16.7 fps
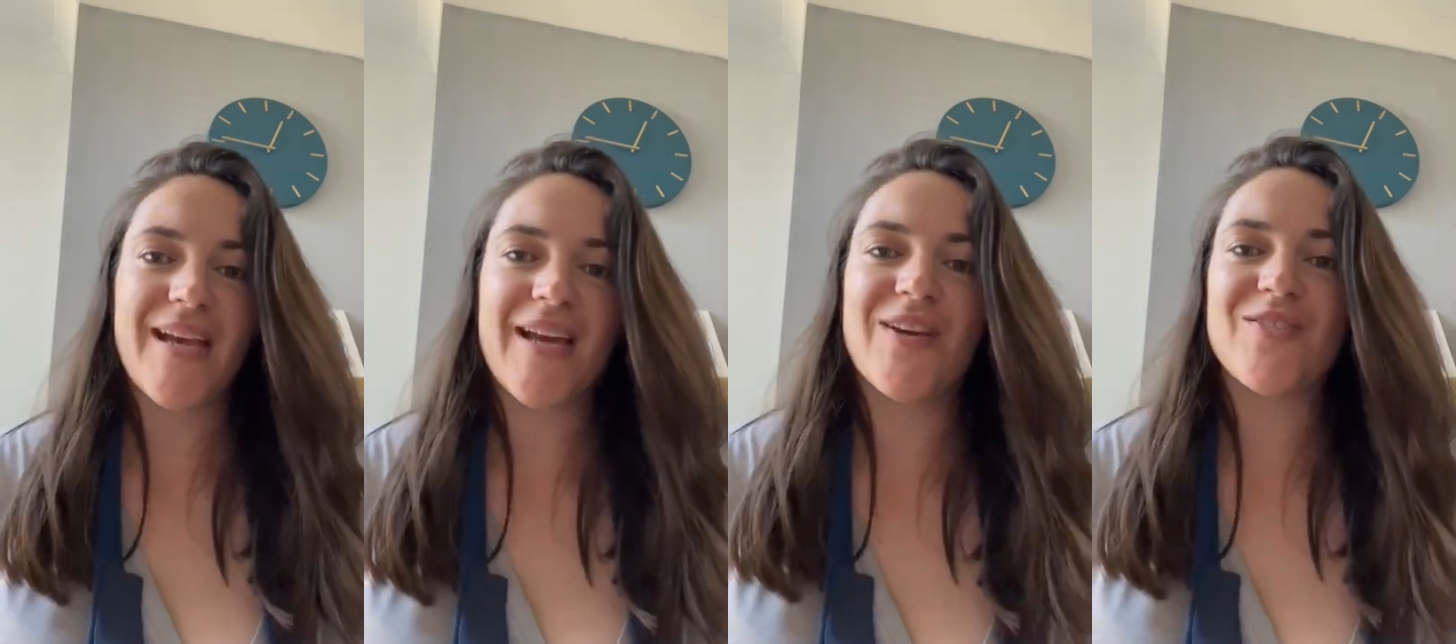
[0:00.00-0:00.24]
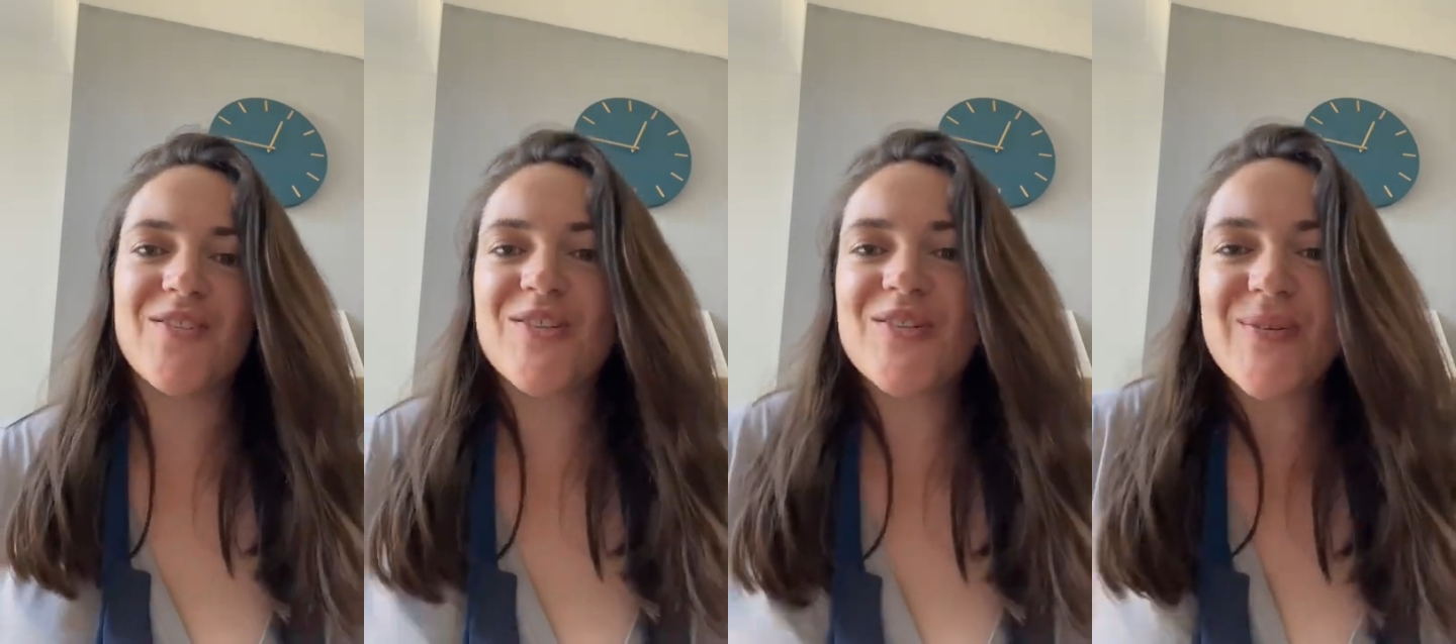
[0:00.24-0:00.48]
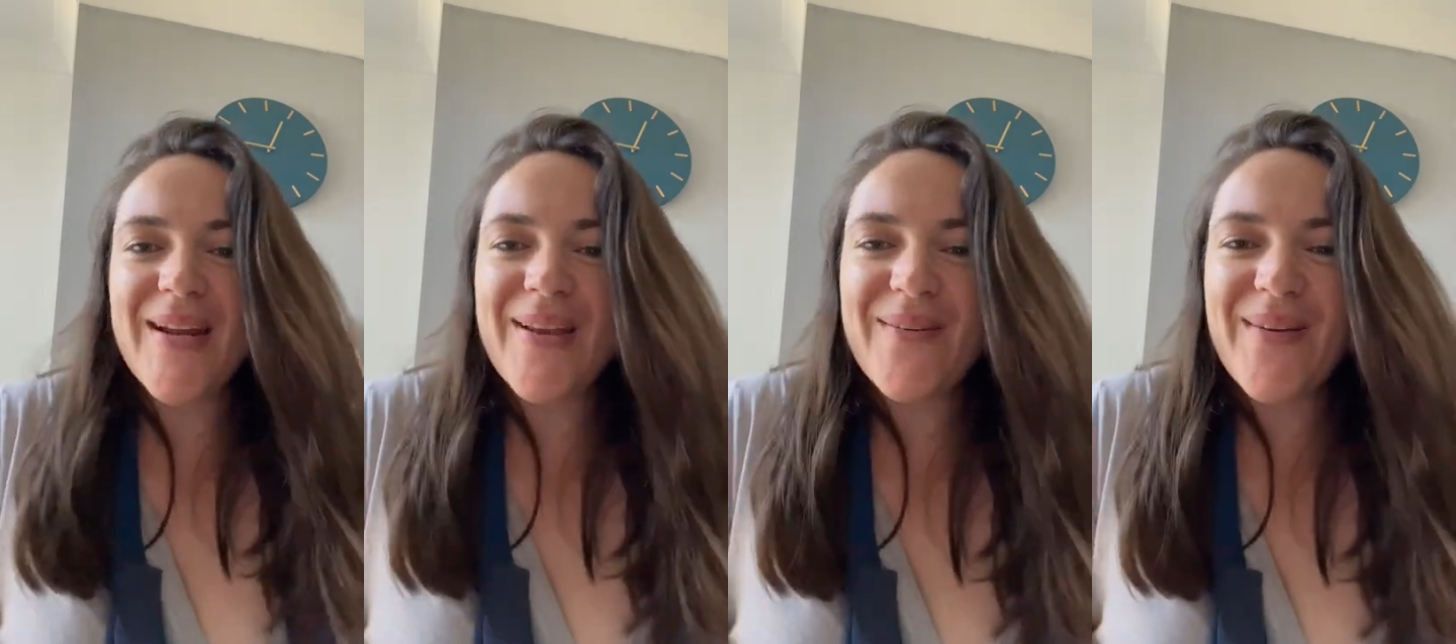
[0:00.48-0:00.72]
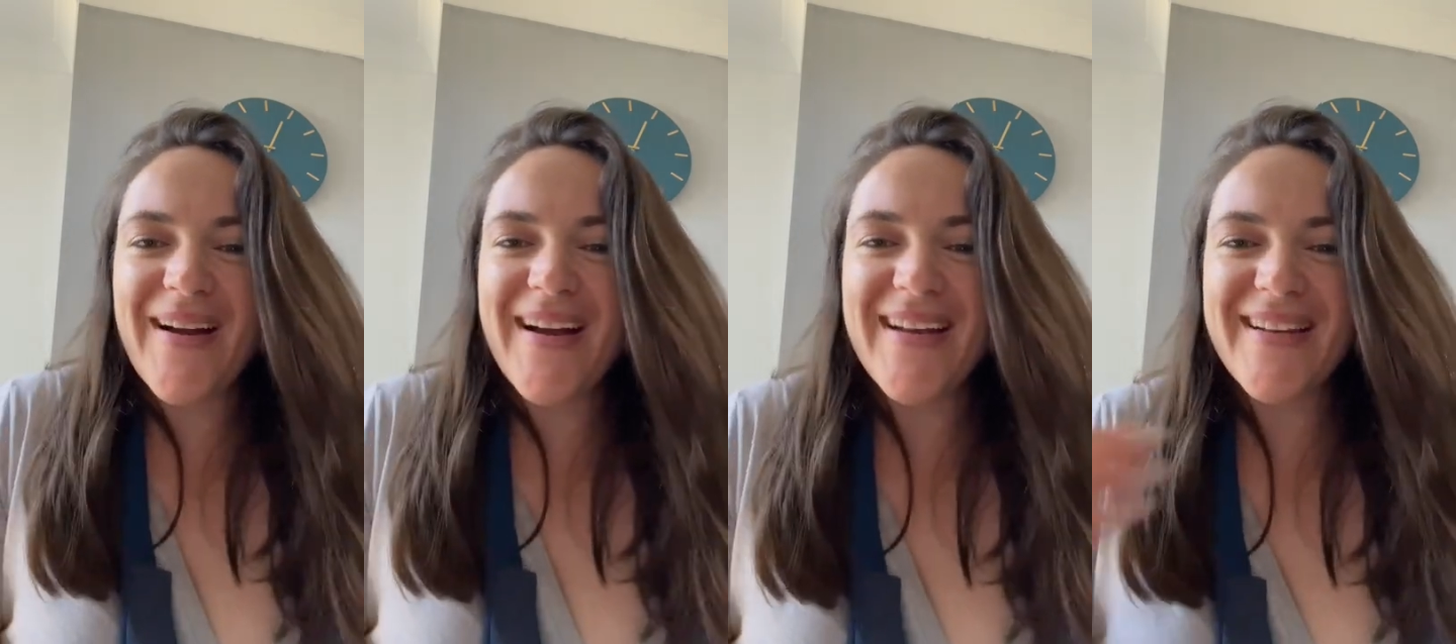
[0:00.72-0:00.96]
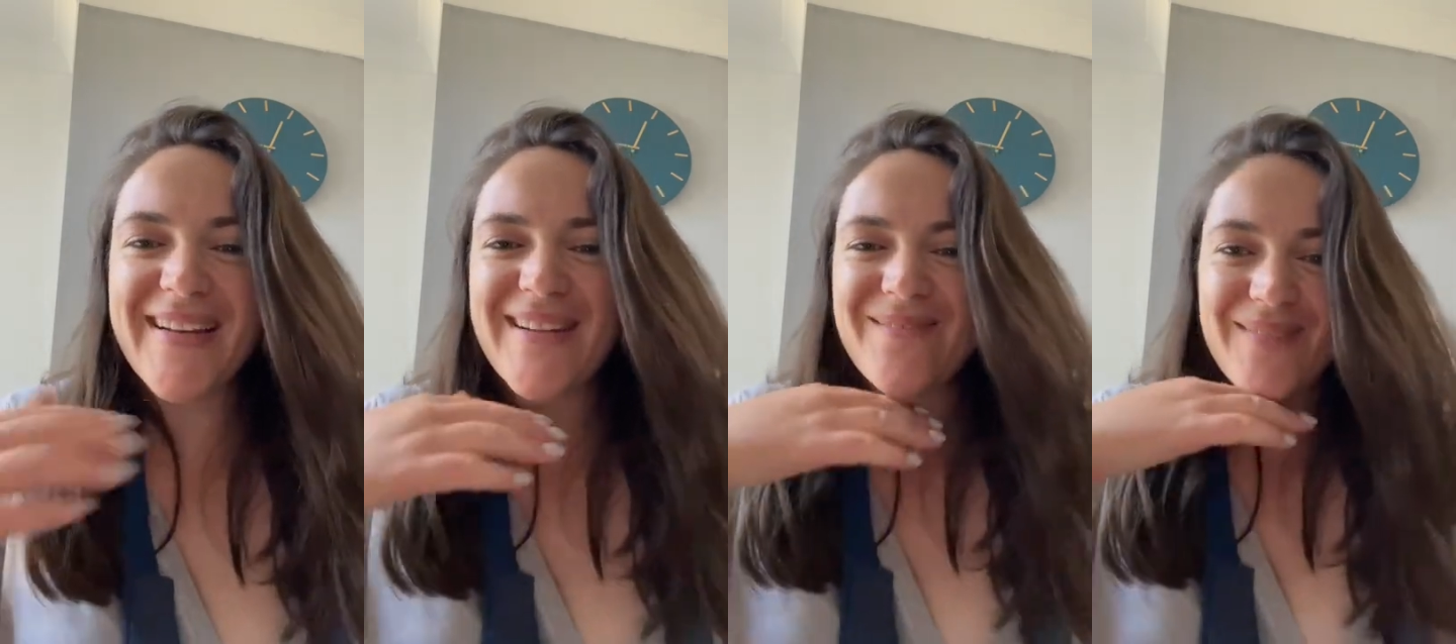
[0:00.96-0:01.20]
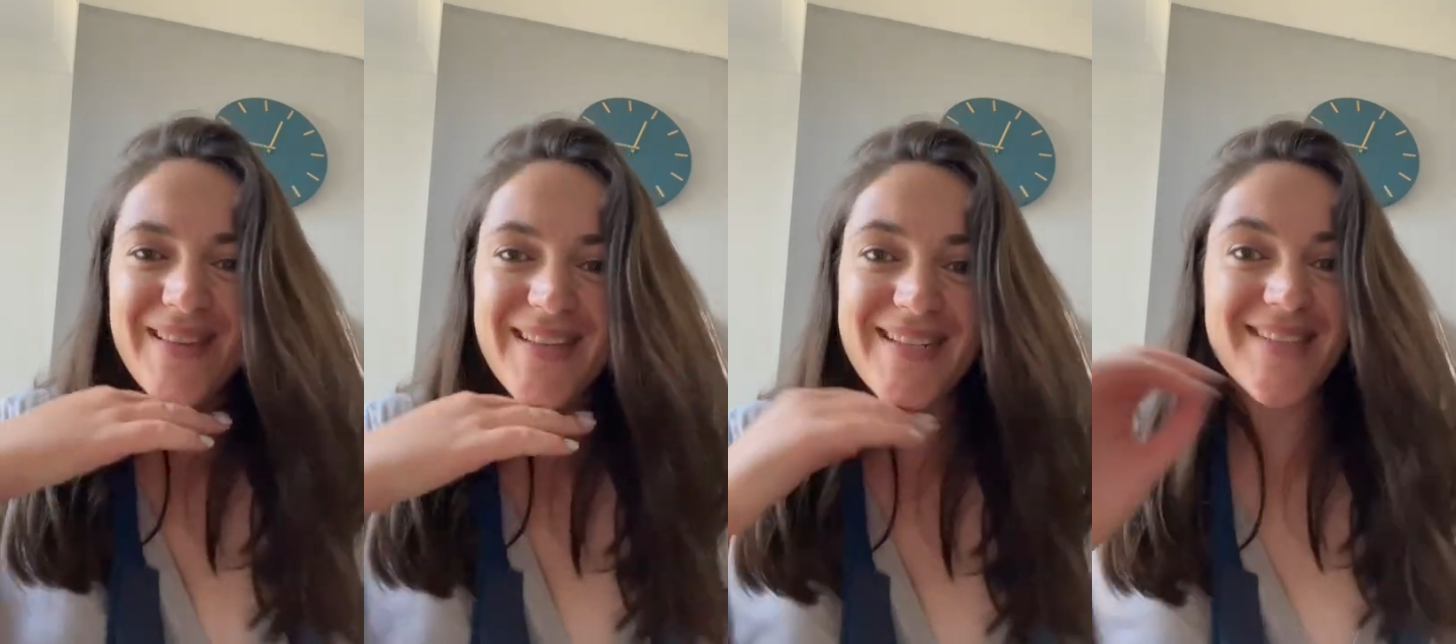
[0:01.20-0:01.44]
121
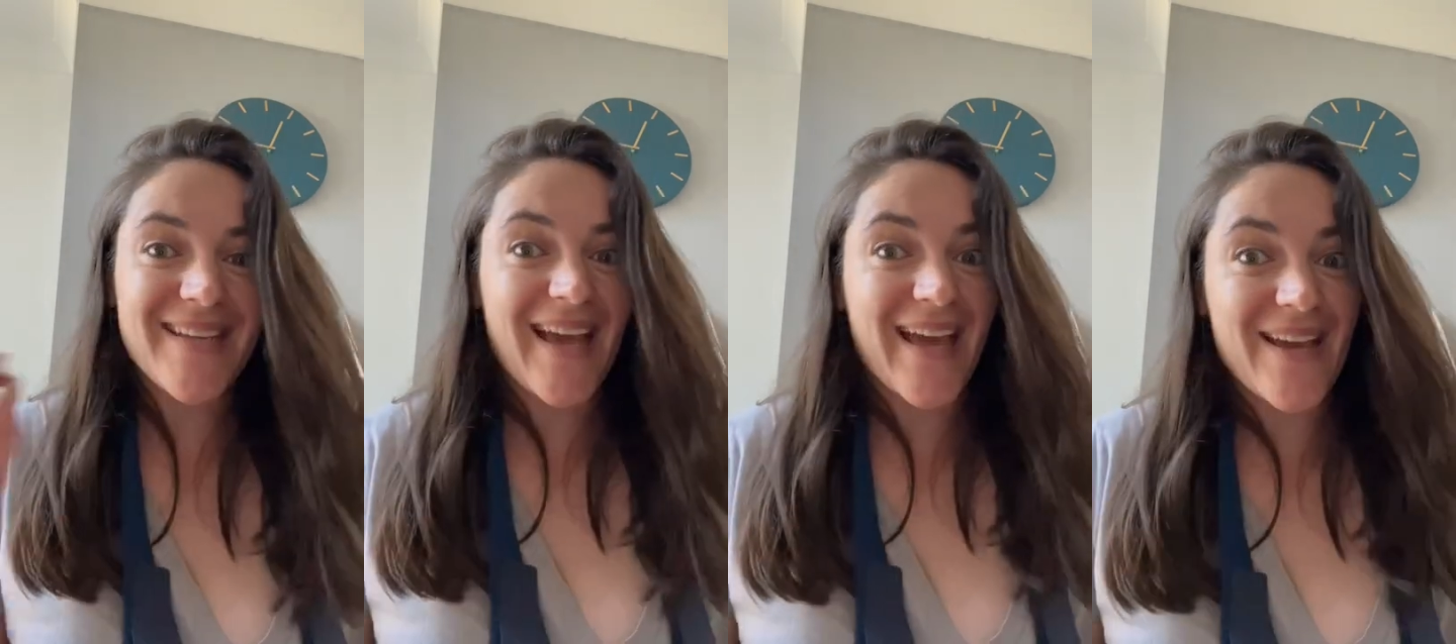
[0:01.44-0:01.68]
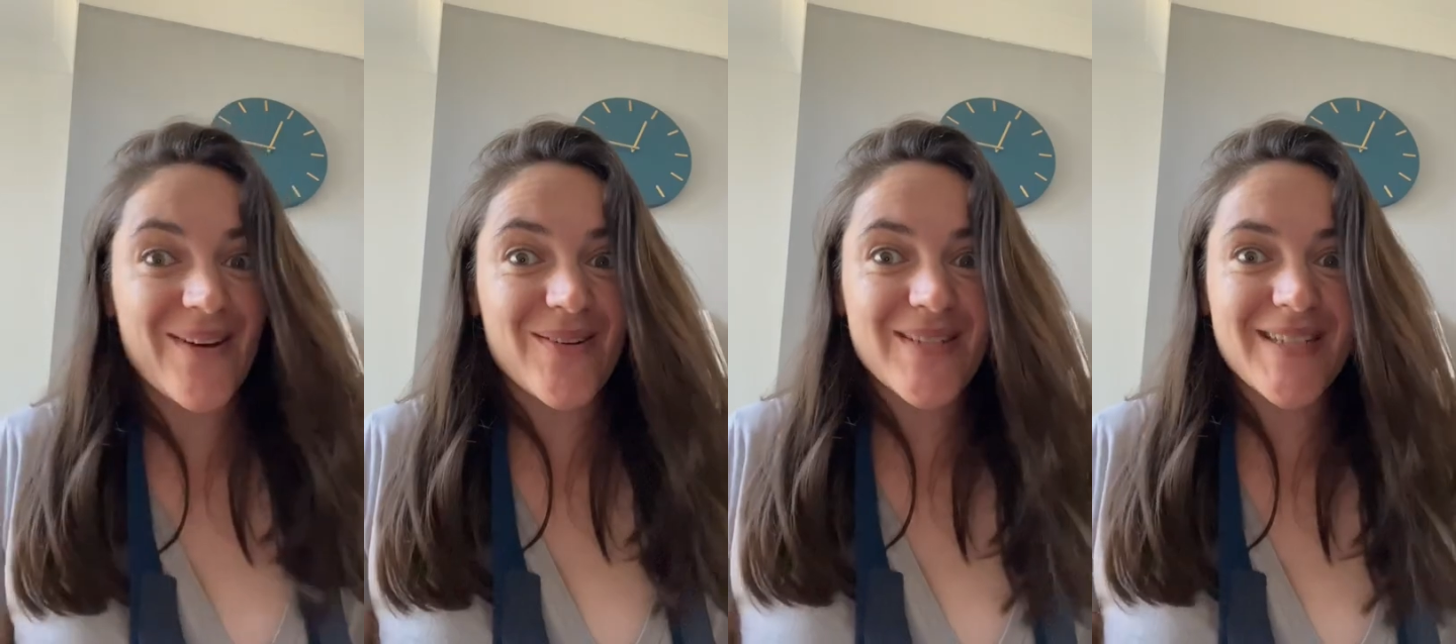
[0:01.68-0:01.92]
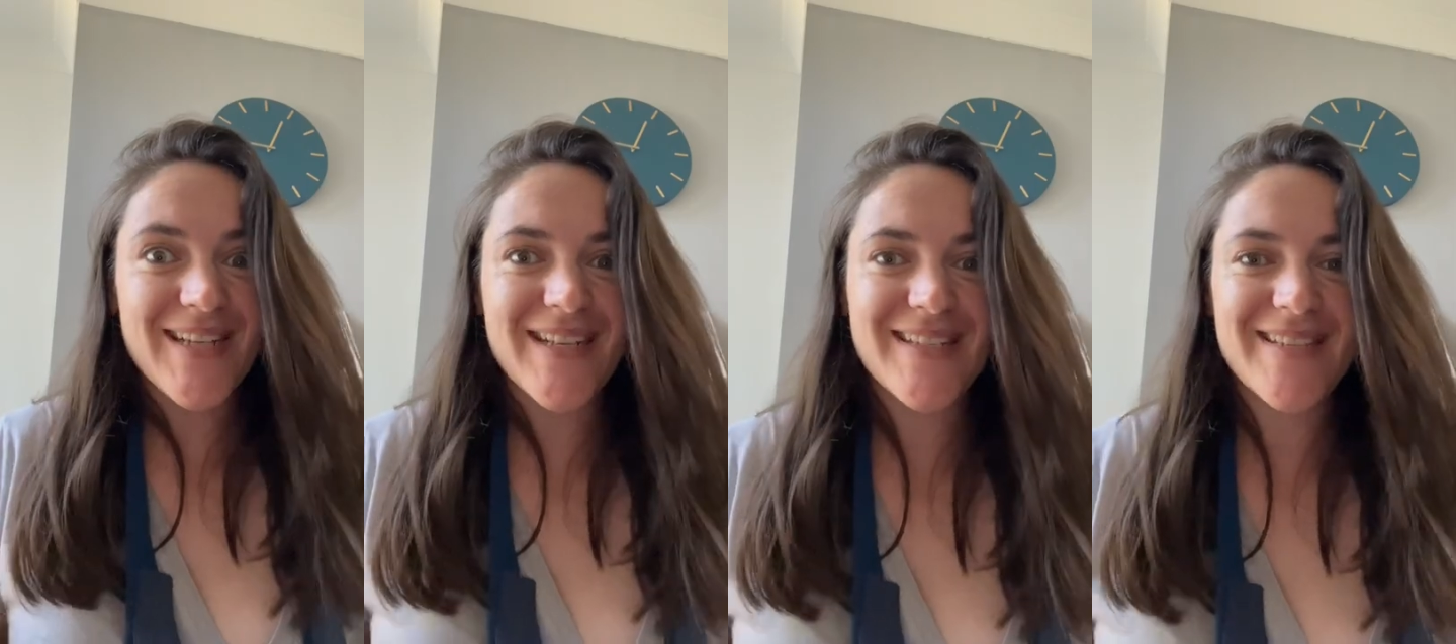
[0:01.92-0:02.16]
with this chaotic